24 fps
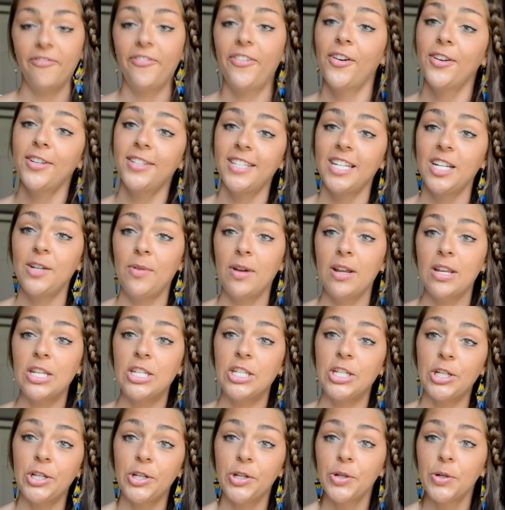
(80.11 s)
First I went
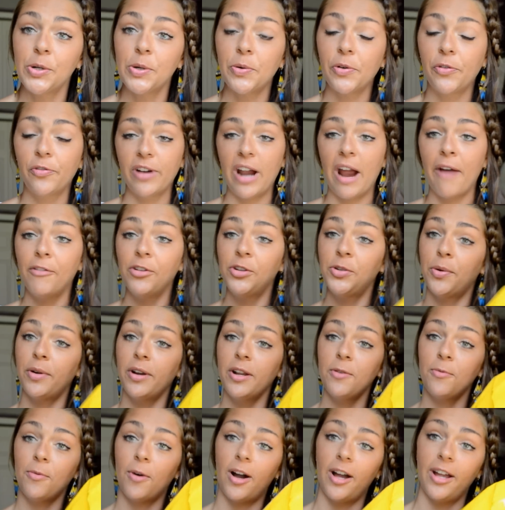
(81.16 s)
to Forever
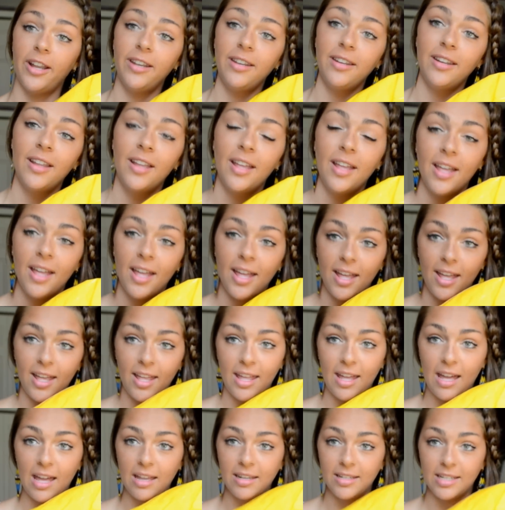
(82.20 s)
21
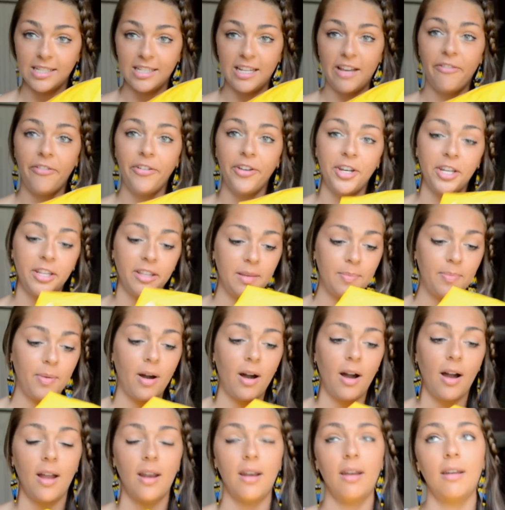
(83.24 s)
and I definitely
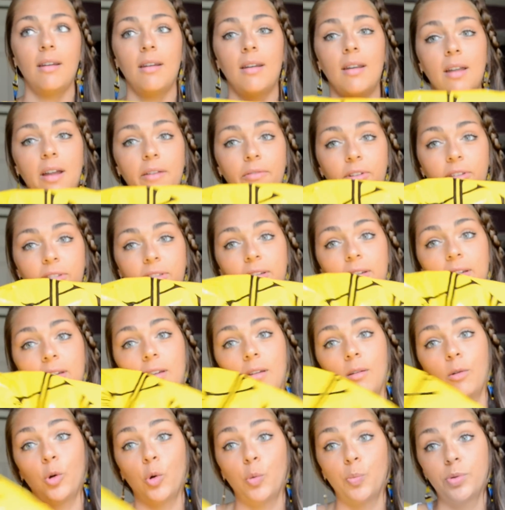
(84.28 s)
bought
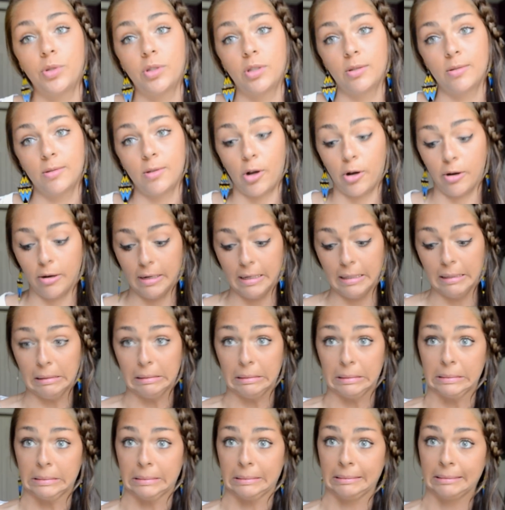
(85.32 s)
everything. Oops, sorry.
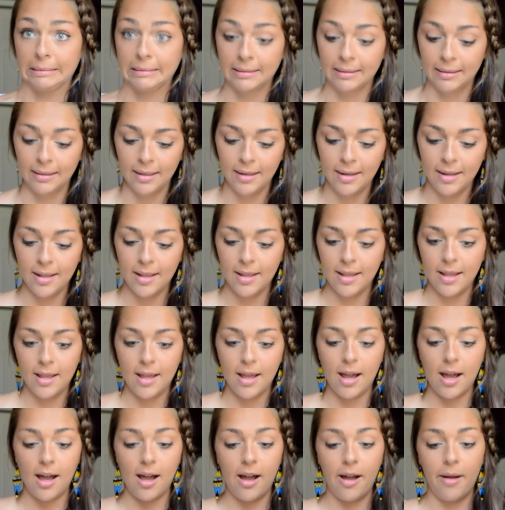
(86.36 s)

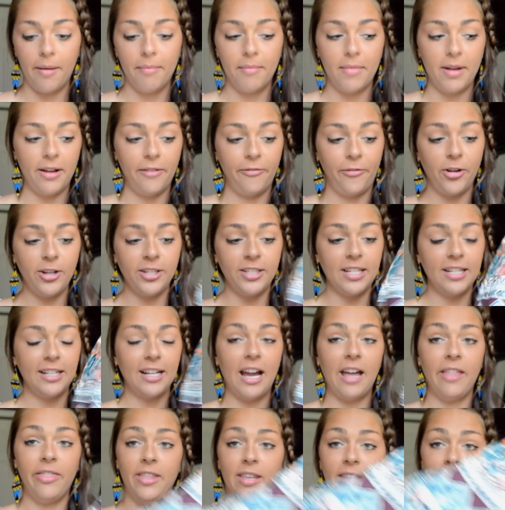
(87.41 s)
Um, first I got